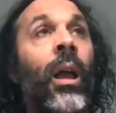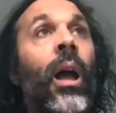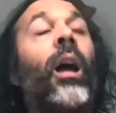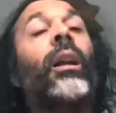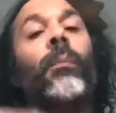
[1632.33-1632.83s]

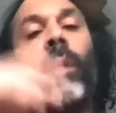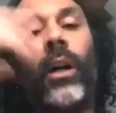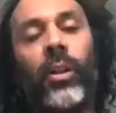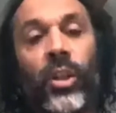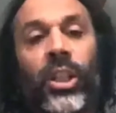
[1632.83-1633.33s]

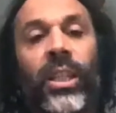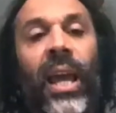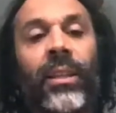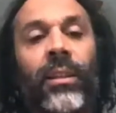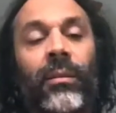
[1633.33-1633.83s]
emergent
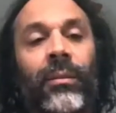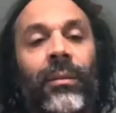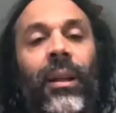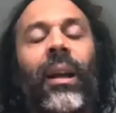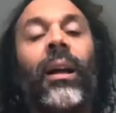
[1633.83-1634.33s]
state,
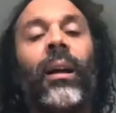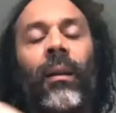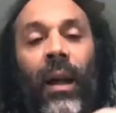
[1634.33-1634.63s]
a